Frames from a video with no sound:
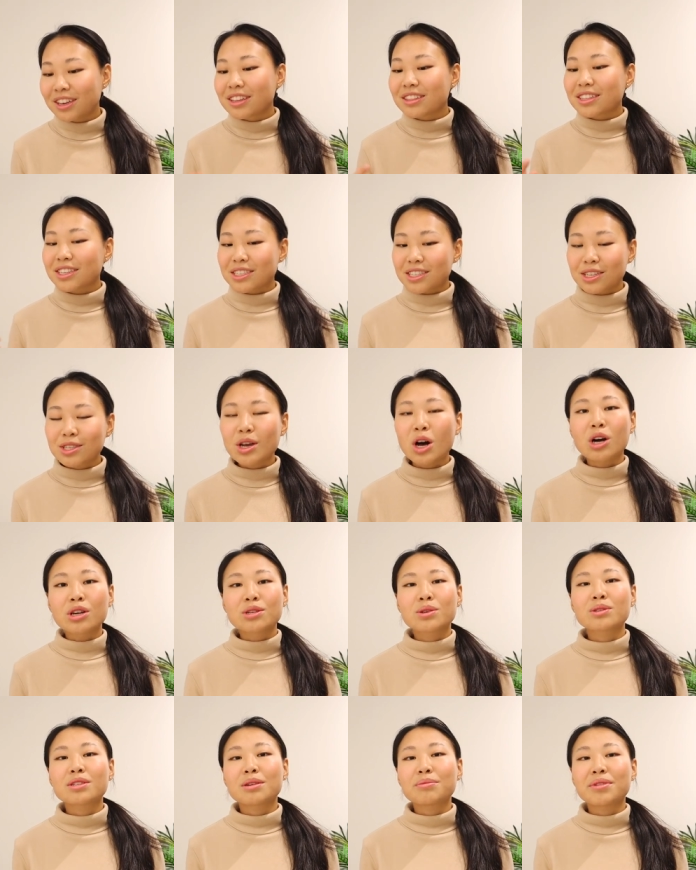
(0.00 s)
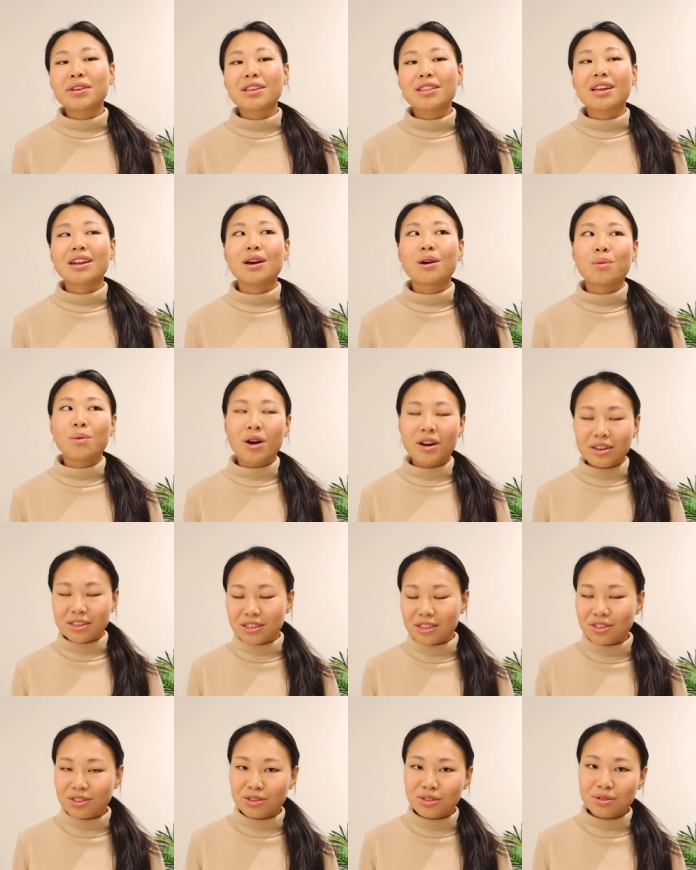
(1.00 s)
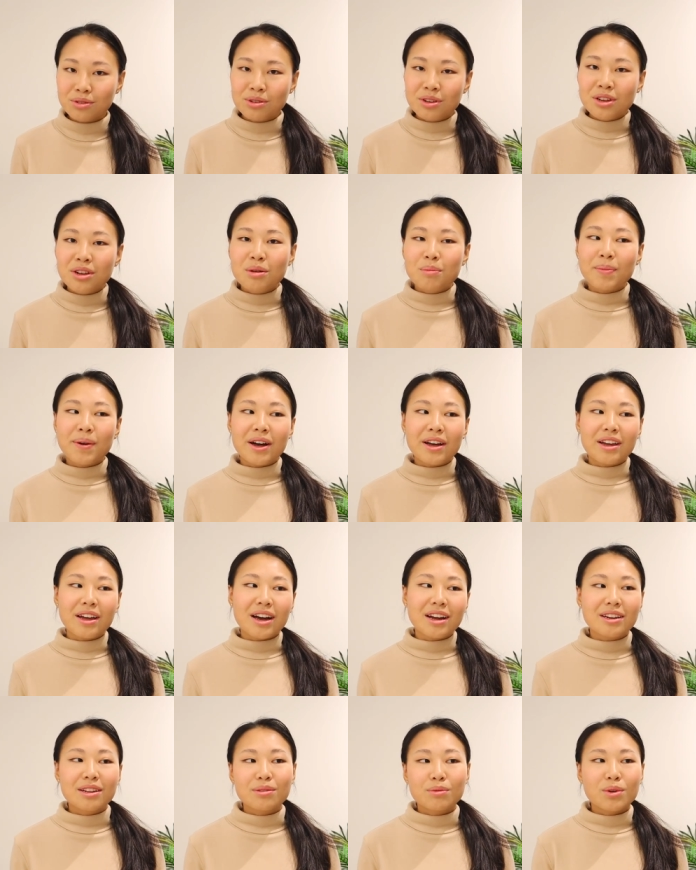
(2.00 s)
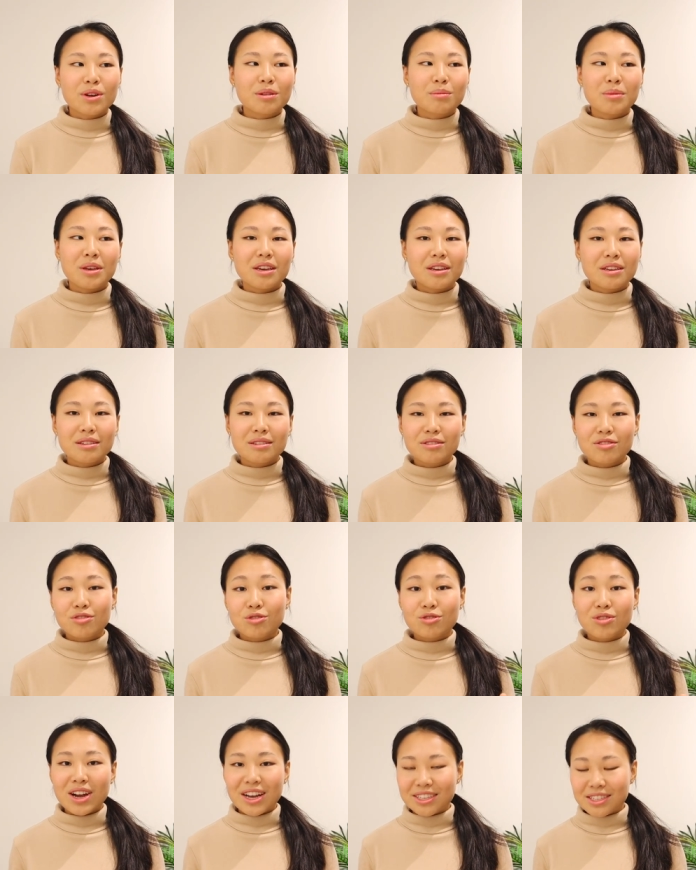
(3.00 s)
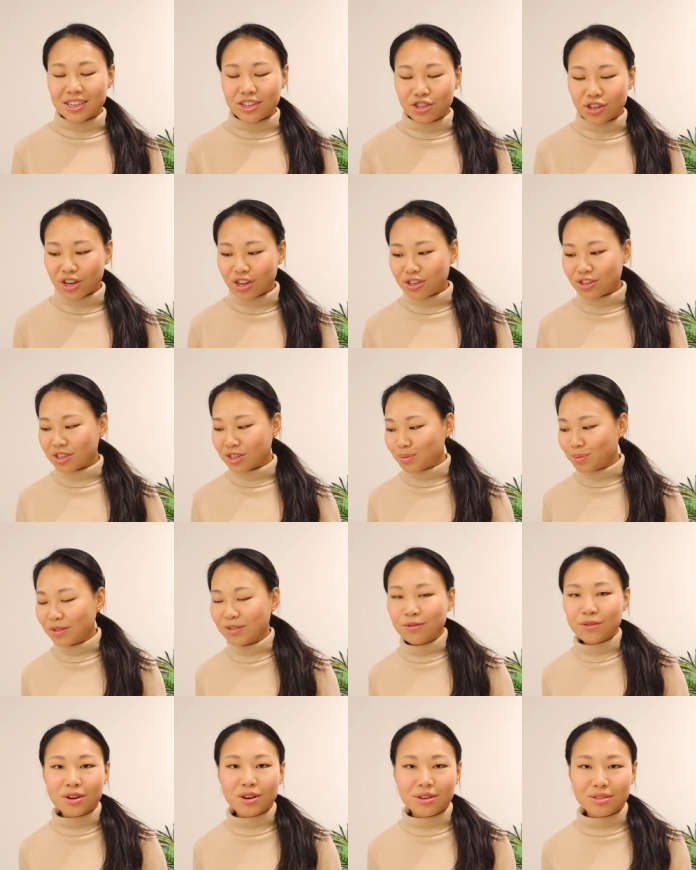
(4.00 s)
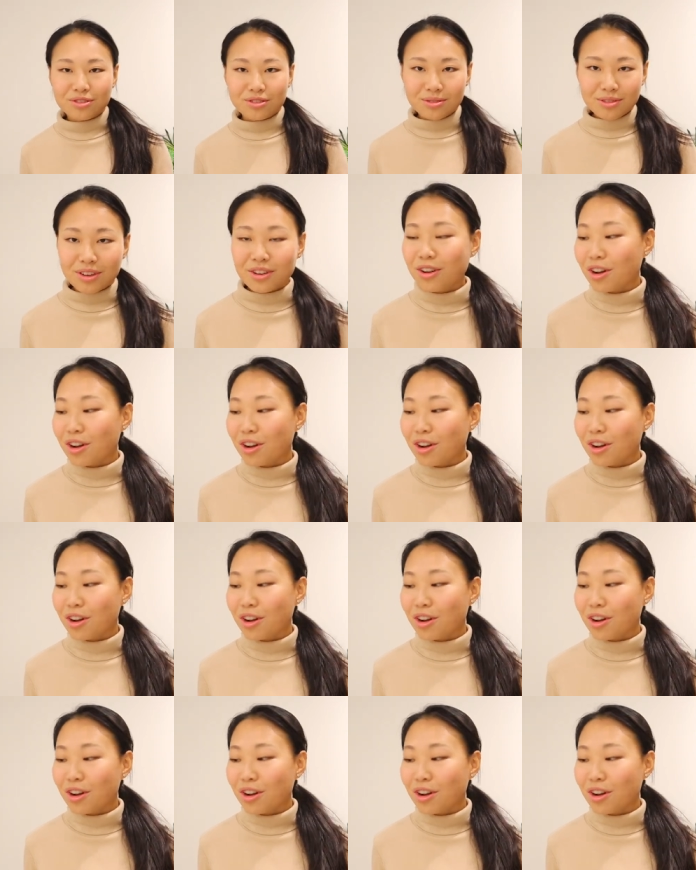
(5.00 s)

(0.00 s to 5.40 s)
This is also something that I wanted to do, but I didn't want to make drastic changes before the